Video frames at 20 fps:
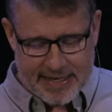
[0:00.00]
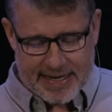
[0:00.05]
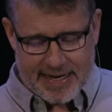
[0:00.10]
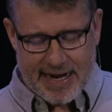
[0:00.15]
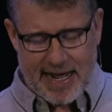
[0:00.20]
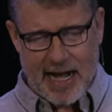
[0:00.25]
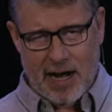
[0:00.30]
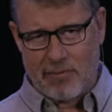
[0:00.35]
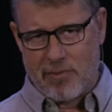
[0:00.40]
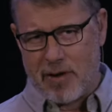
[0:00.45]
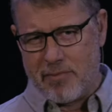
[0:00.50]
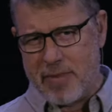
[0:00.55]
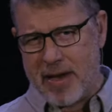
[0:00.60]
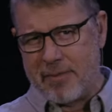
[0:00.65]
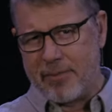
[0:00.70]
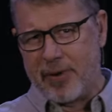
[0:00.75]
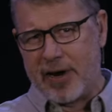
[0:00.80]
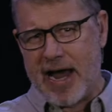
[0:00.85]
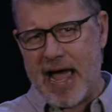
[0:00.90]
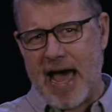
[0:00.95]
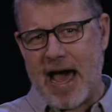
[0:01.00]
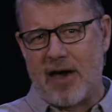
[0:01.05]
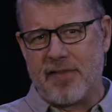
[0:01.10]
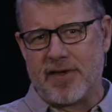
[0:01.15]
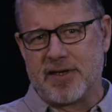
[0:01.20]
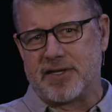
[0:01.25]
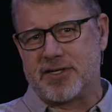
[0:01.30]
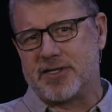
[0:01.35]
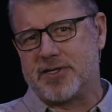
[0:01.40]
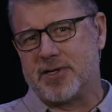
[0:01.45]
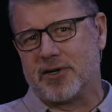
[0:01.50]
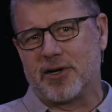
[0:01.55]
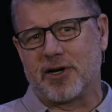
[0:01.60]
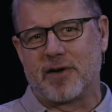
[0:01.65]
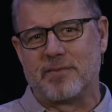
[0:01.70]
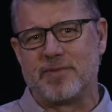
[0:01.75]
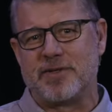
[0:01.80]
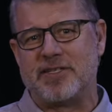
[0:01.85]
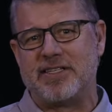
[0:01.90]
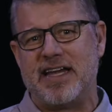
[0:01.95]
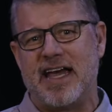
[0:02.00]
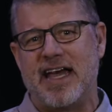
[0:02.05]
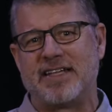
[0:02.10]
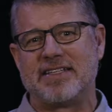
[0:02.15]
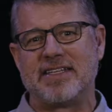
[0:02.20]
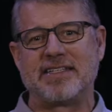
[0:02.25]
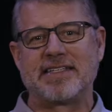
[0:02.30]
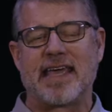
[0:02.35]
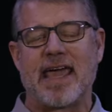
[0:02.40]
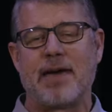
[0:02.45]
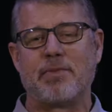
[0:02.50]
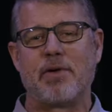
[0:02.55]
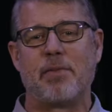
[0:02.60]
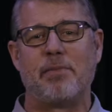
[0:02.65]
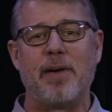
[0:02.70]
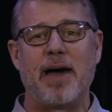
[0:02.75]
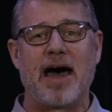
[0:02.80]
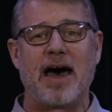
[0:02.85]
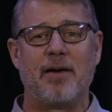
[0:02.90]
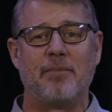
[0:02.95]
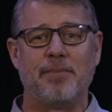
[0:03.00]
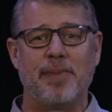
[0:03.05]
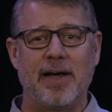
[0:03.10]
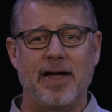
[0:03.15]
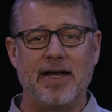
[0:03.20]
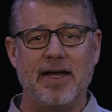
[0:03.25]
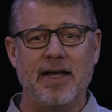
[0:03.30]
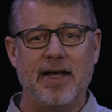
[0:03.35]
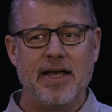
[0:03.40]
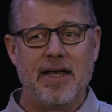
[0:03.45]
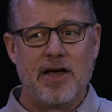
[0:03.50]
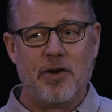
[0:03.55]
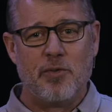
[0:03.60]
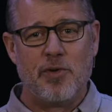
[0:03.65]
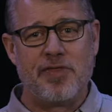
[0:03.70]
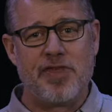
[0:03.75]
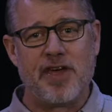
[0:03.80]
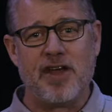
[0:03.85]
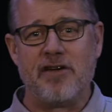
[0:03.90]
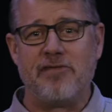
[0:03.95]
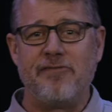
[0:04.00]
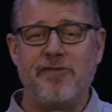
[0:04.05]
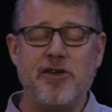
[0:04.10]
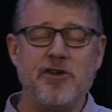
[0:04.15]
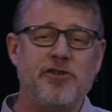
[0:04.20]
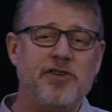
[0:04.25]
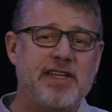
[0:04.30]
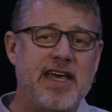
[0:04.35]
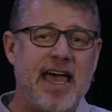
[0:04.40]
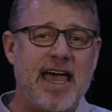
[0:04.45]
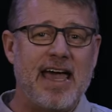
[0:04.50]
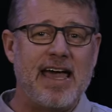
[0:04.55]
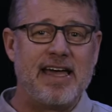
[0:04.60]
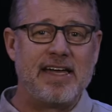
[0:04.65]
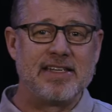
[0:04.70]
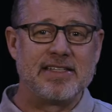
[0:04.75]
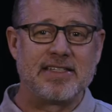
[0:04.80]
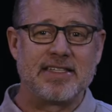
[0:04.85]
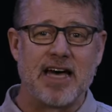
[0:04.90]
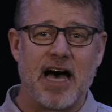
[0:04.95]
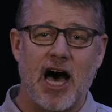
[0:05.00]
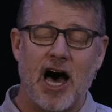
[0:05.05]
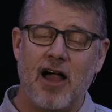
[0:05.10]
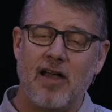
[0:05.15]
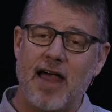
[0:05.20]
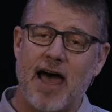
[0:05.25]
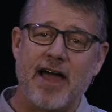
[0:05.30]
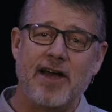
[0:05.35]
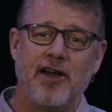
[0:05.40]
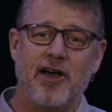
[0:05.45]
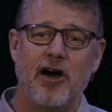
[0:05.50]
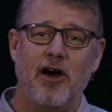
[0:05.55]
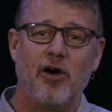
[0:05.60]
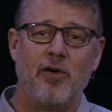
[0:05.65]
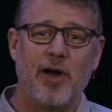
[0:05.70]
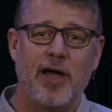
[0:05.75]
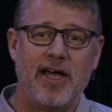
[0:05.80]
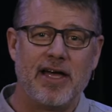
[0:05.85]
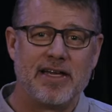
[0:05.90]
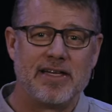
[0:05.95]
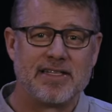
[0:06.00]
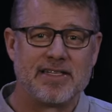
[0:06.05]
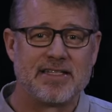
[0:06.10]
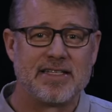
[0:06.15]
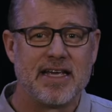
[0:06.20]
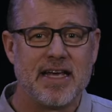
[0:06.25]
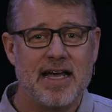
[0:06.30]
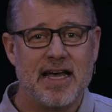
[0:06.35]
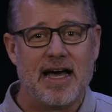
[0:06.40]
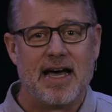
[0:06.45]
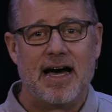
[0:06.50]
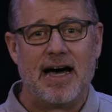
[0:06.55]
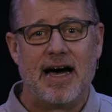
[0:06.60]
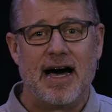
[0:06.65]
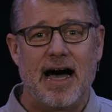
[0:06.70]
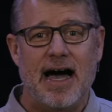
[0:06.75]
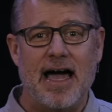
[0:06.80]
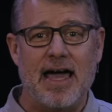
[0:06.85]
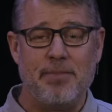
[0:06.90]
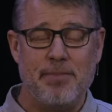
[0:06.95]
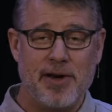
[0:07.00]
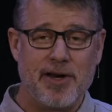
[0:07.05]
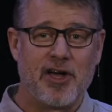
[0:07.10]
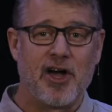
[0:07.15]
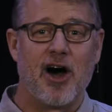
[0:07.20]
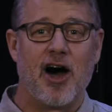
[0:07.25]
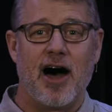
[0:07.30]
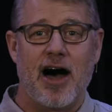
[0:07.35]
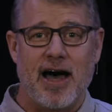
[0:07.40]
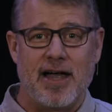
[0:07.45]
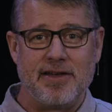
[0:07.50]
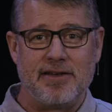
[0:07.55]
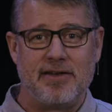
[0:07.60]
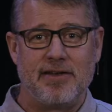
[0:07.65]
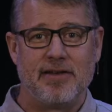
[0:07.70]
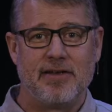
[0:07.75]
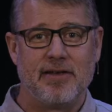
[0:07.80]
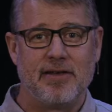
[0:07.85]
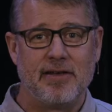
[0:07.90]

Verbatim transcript: And I don't remember how the circumstances came about, but within a few days, all I know is I had been caught.